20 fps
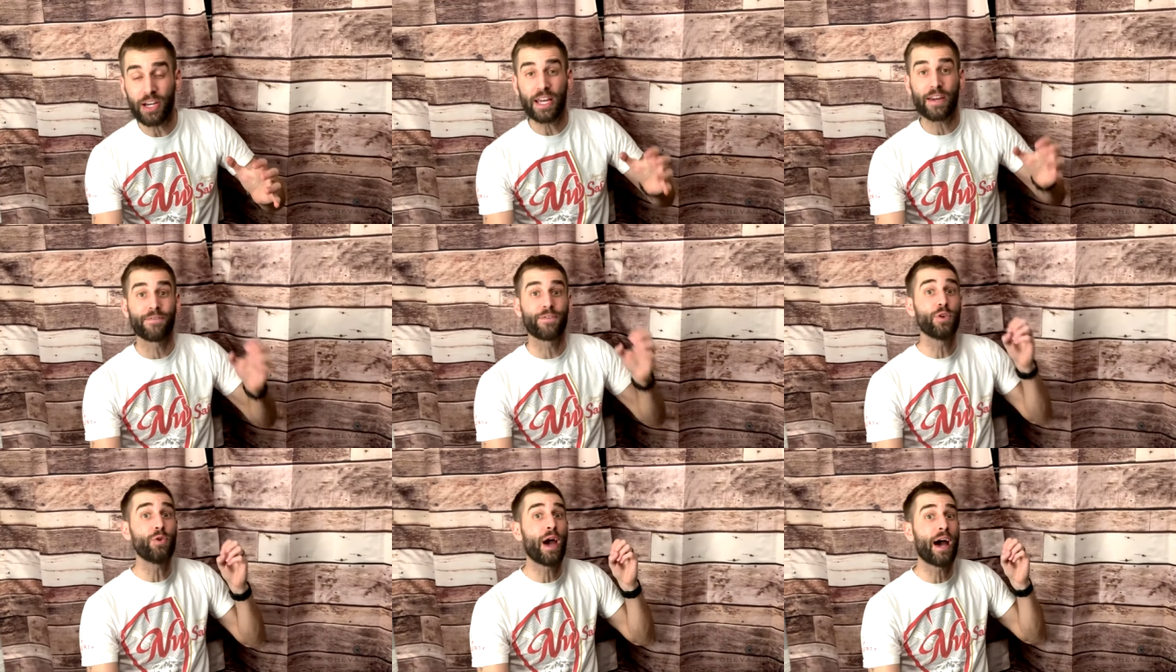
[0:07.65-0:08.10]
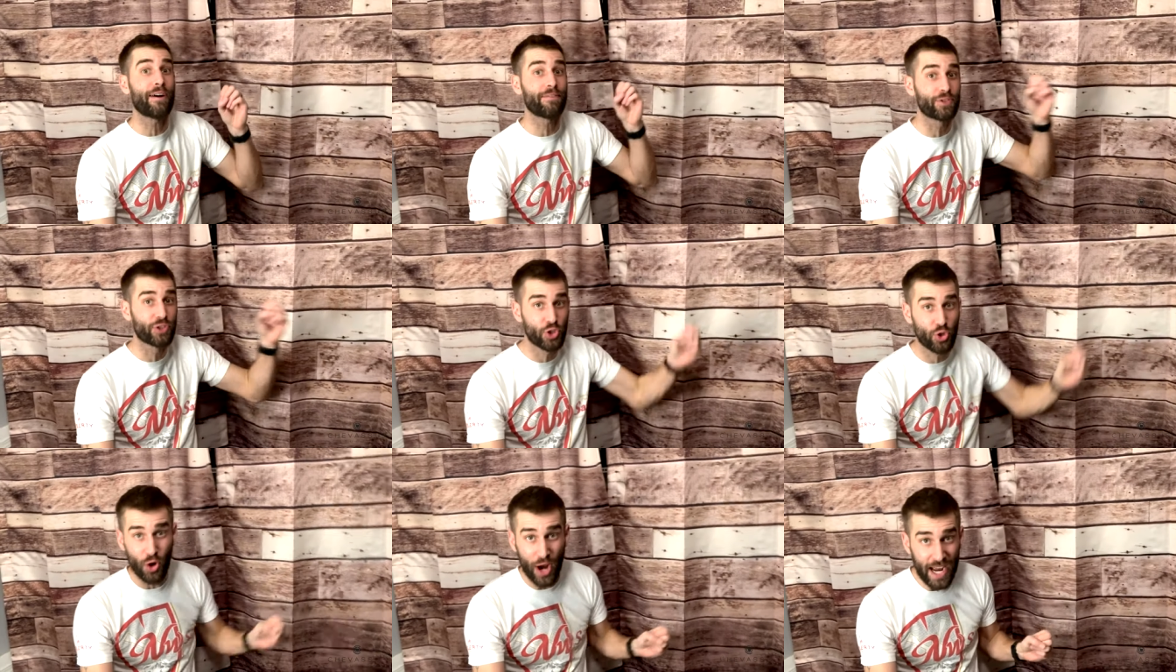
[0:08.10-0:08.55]
if you
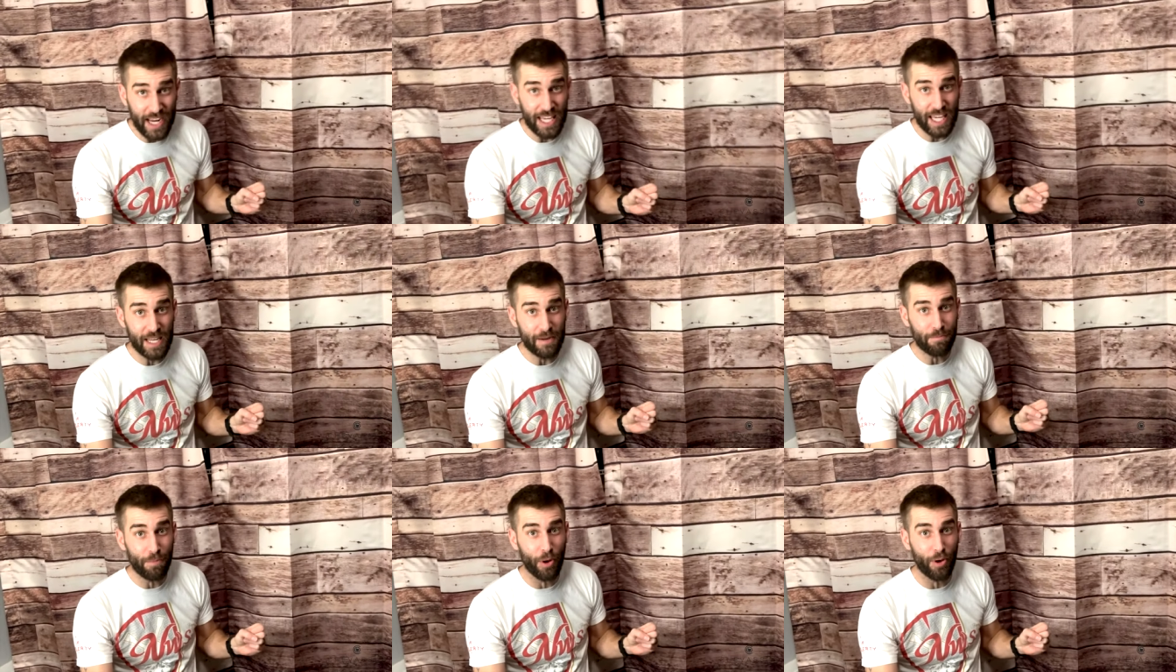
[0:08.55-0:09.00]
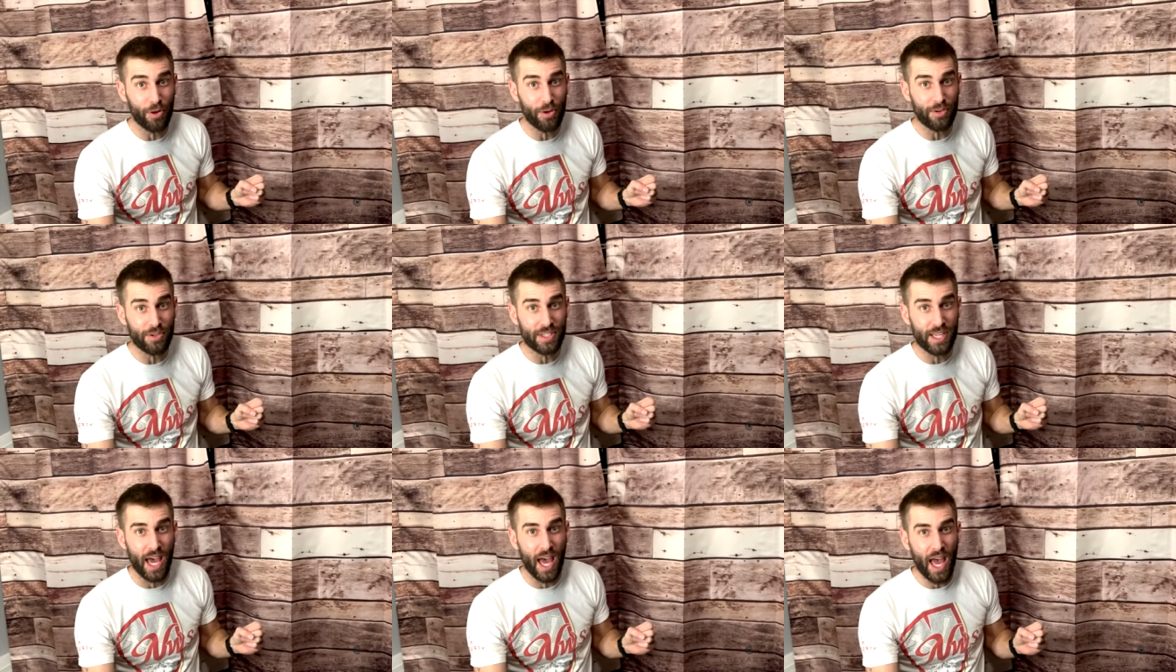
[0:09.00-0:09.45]
have trekking
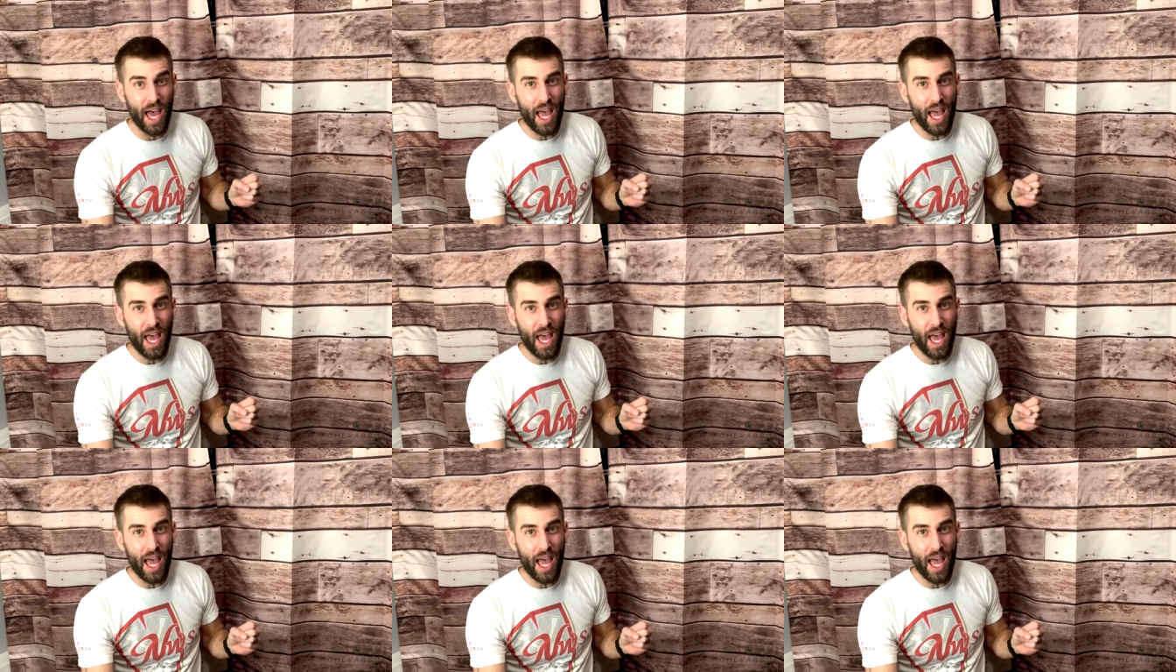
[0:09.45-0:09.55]
poles,